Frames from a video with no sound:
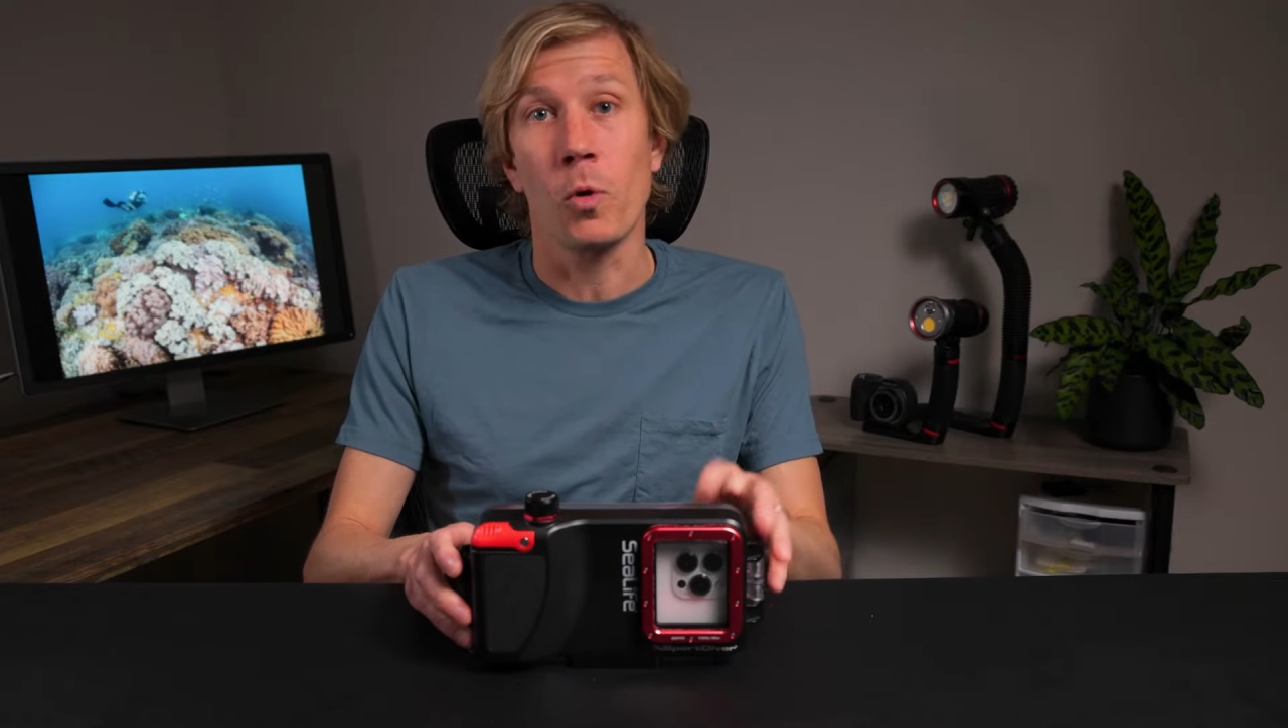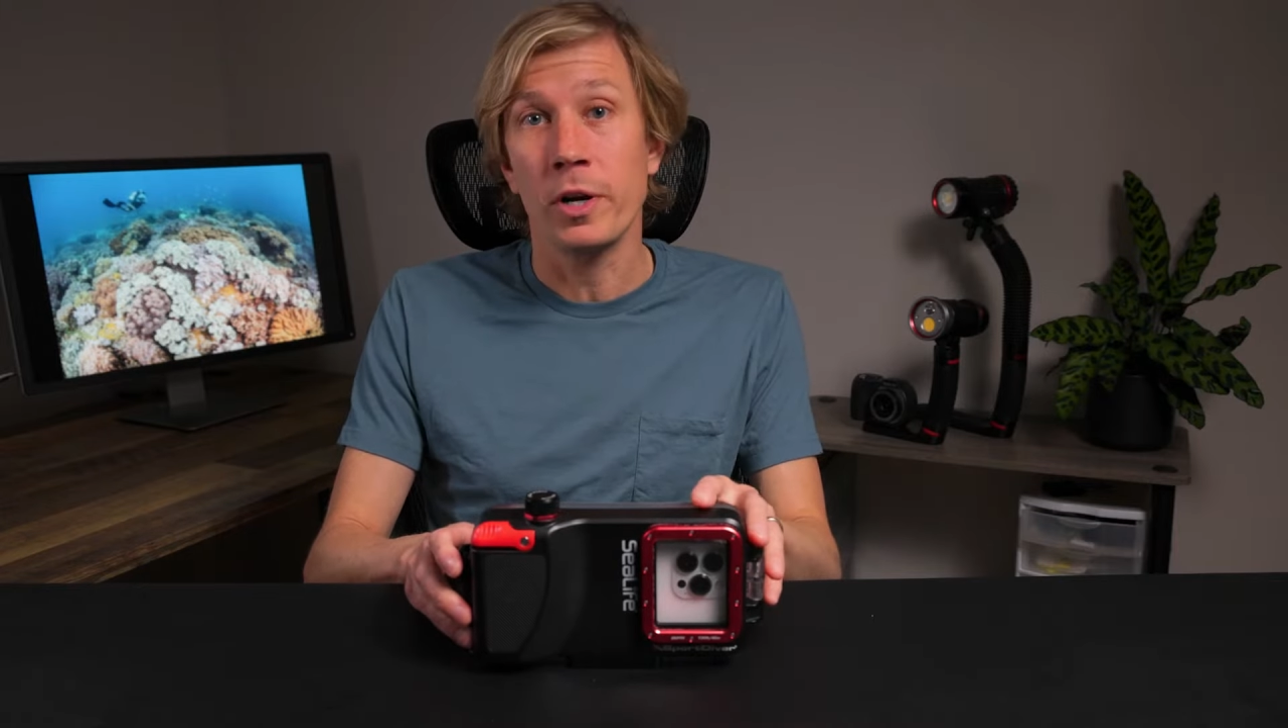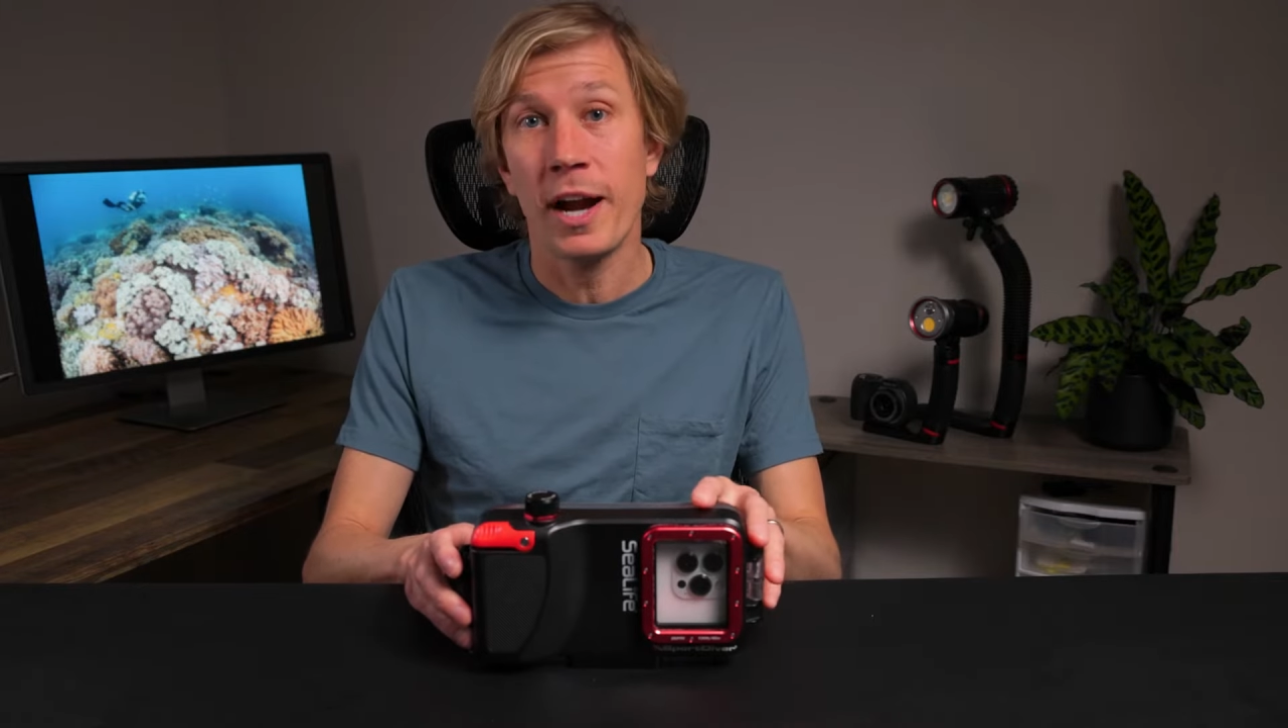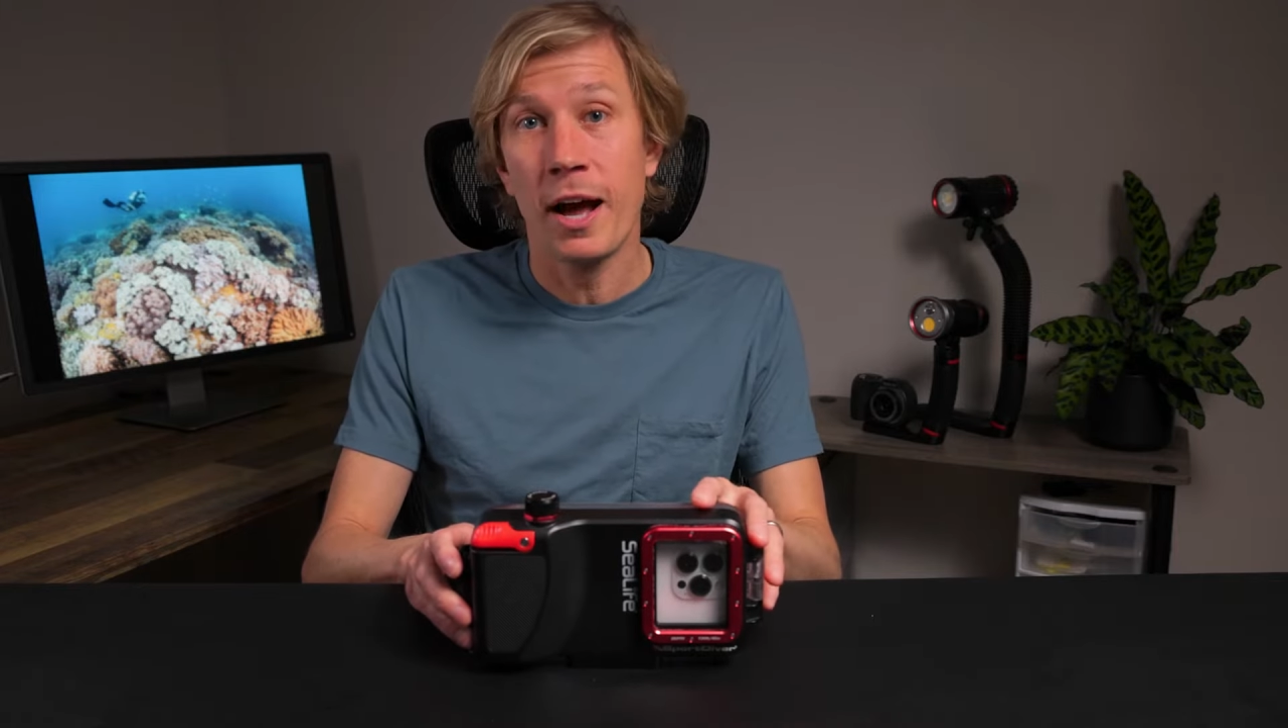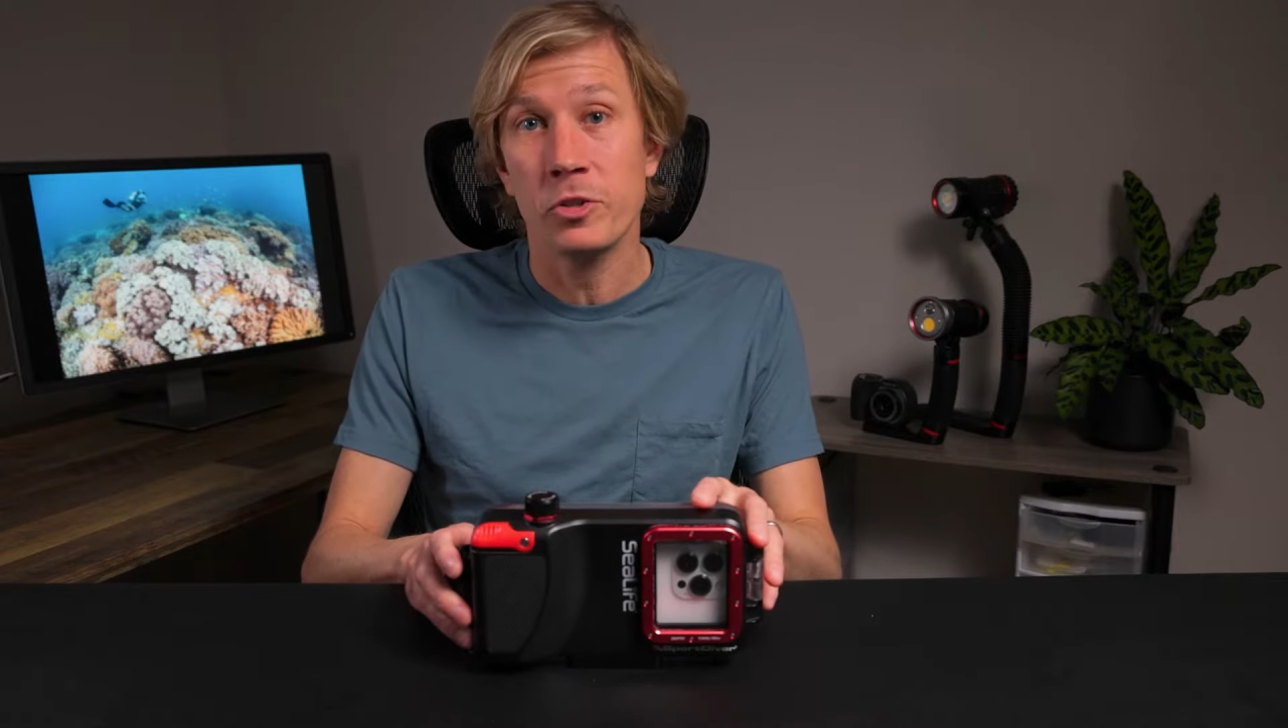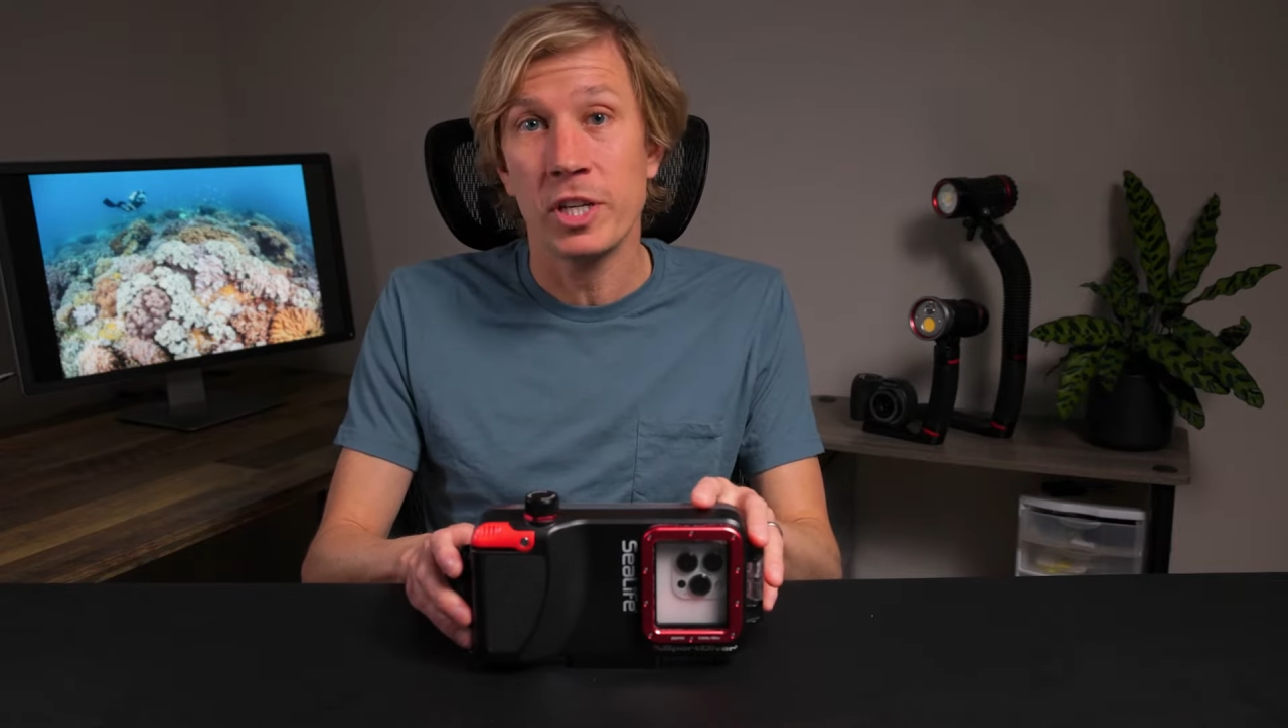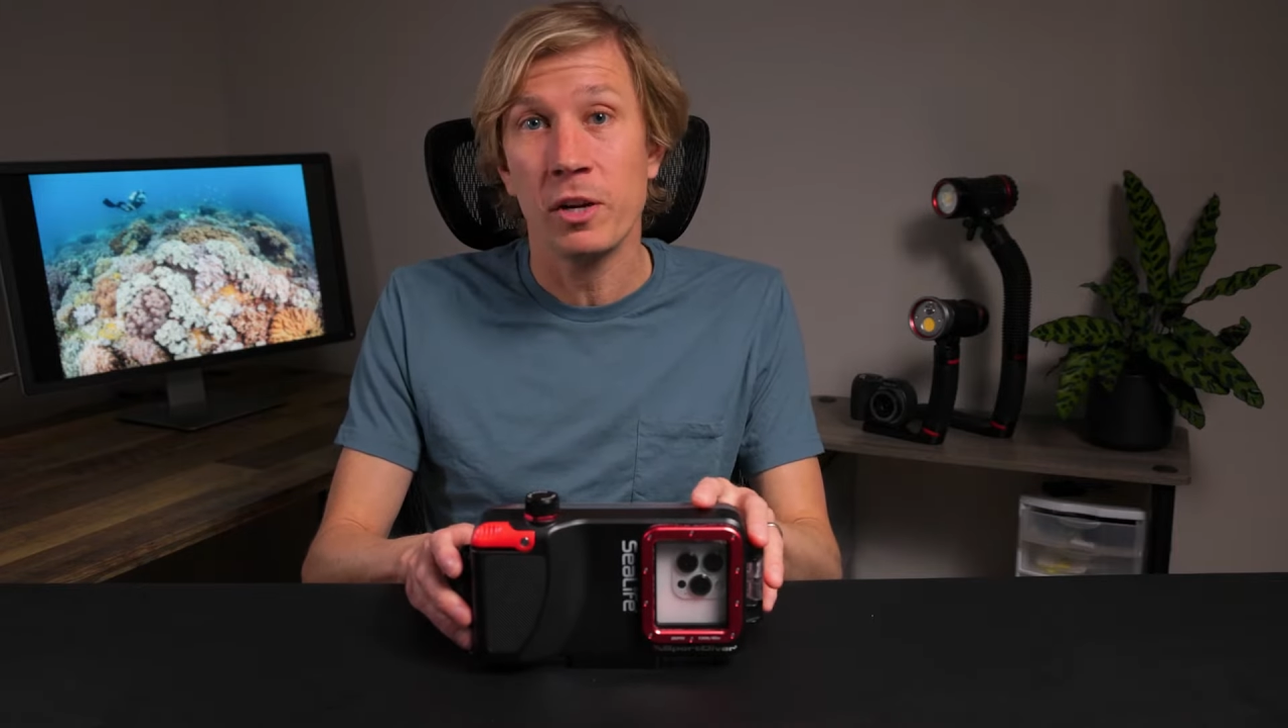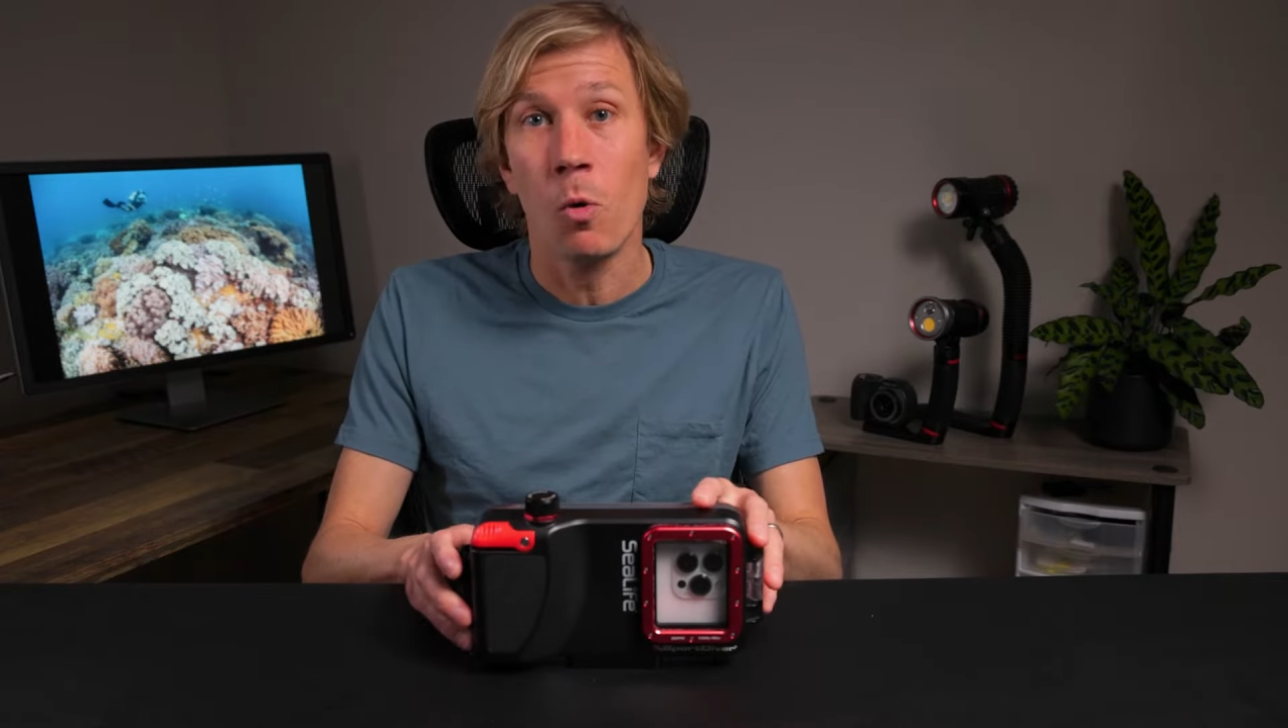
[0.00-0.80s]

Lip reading: your housing